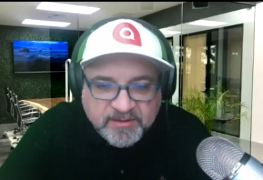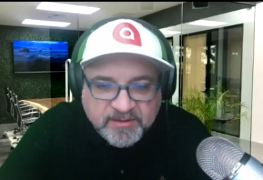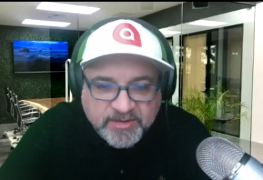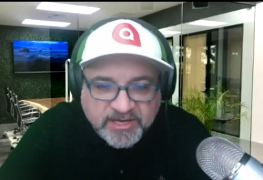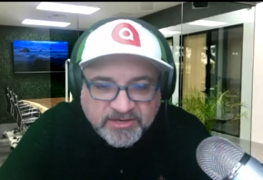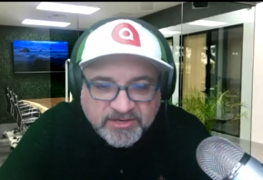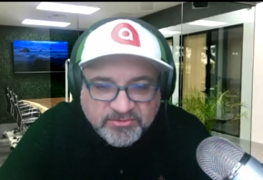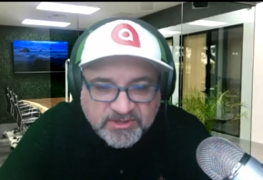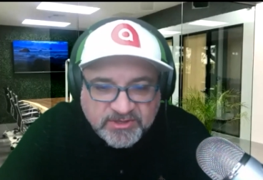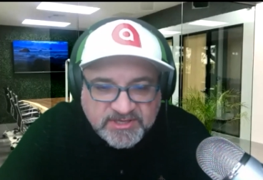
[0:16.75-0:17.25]

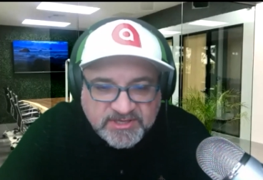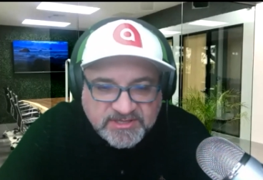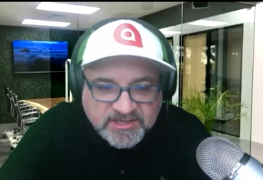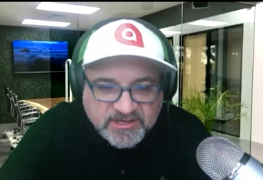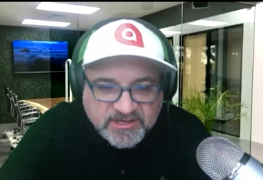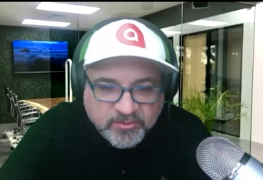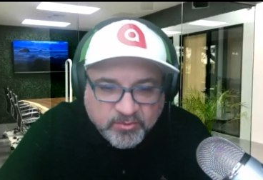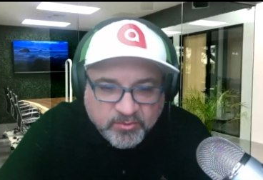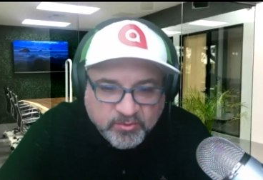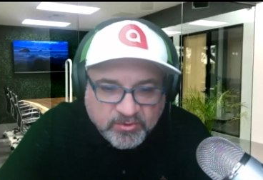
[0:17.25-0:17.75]
Patrick is
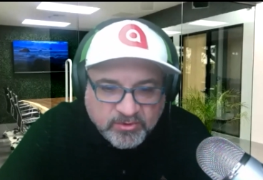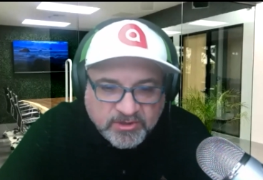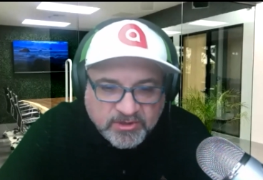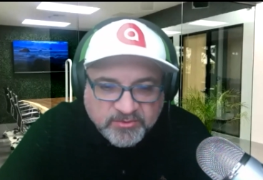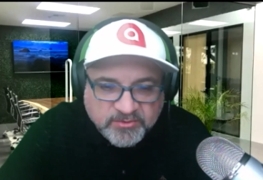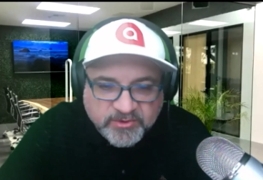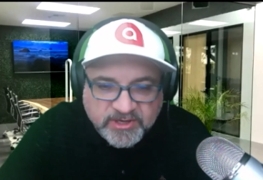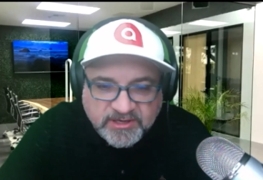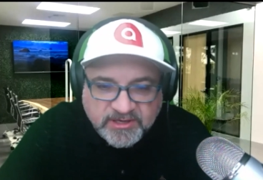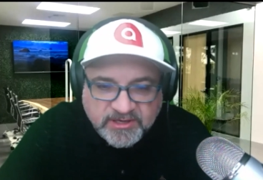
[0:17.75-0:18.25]
an
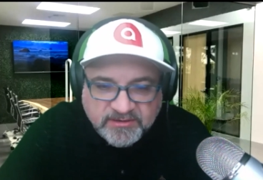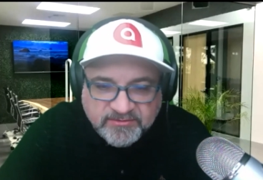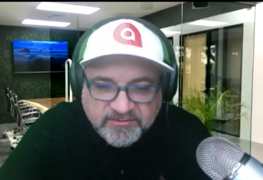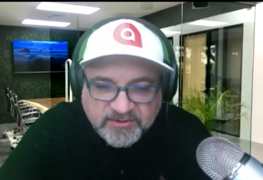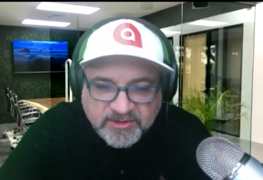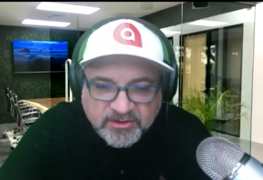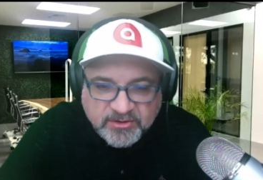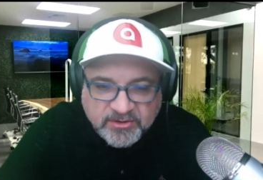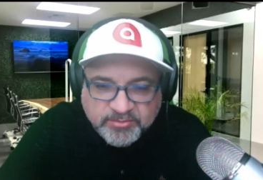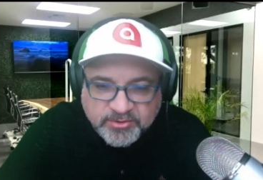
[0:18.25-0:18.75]
award-winning
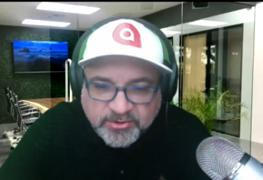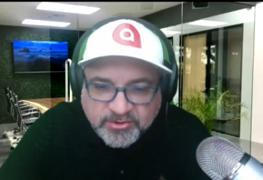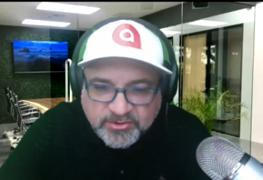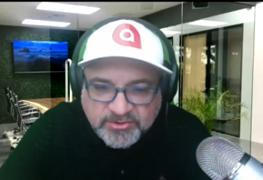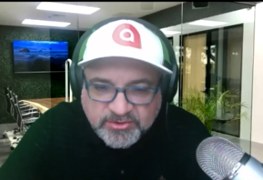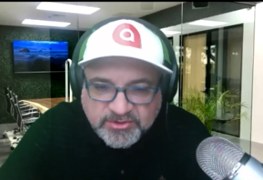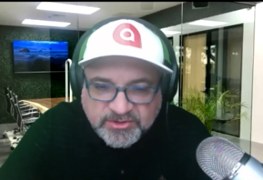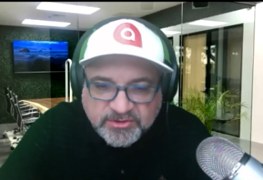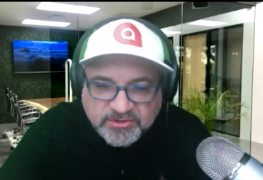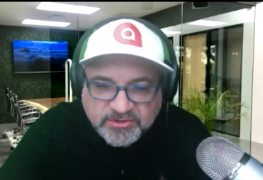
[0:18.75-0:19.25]
video
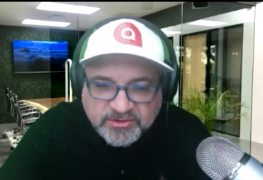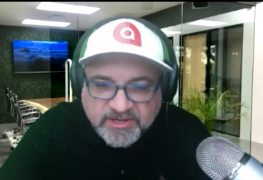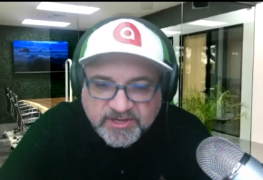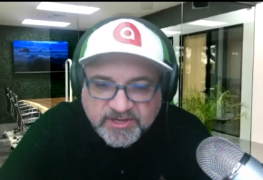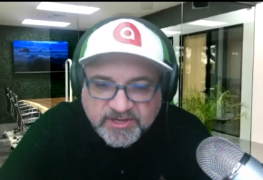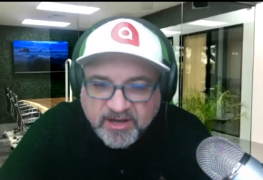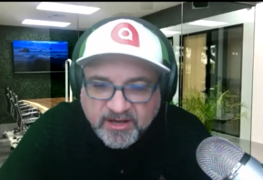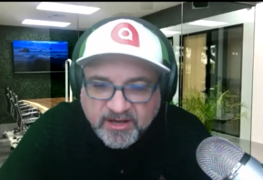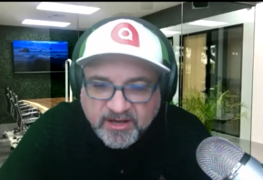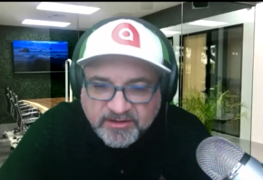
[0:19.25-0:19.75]
producer
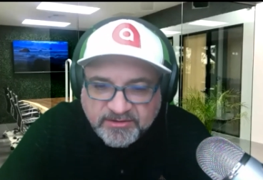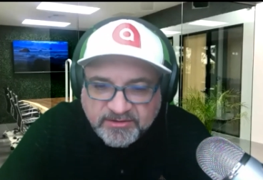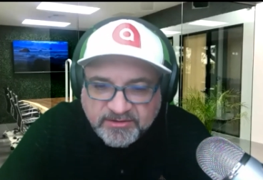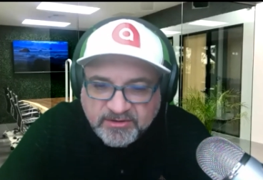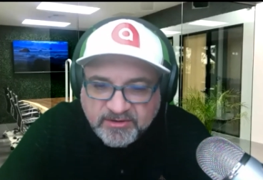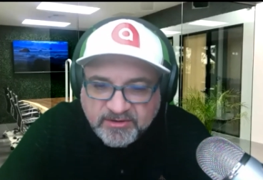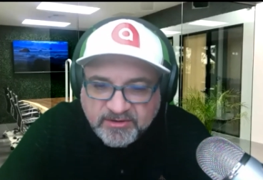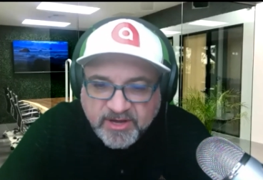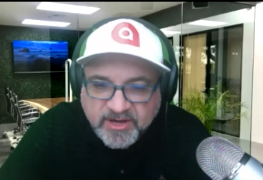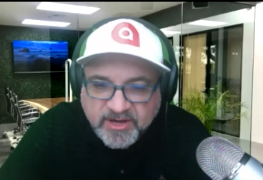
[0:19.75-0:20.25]
and
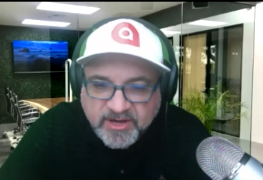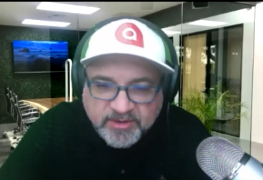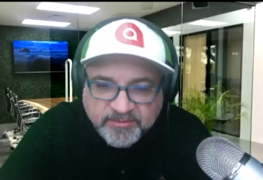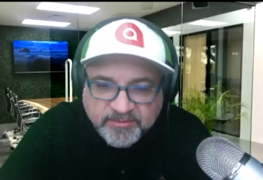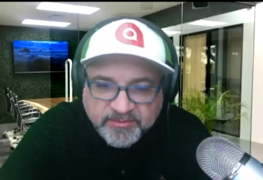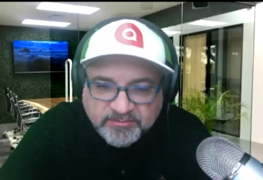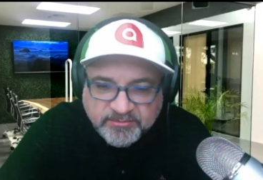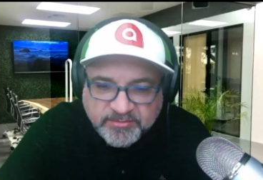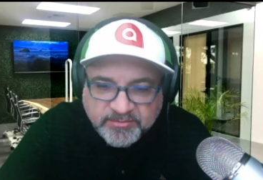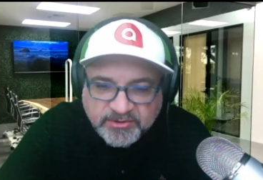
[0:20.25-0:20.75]
author of
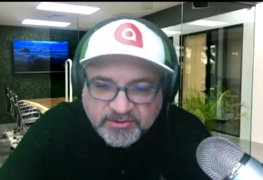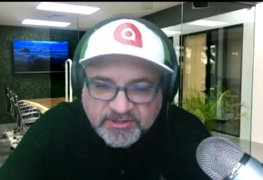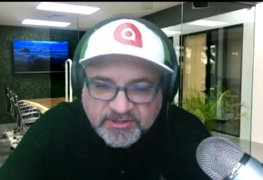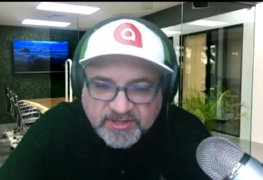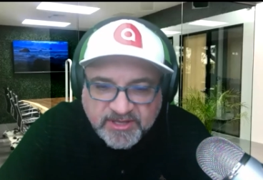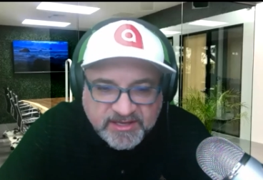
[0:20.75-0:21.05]
upcoming book,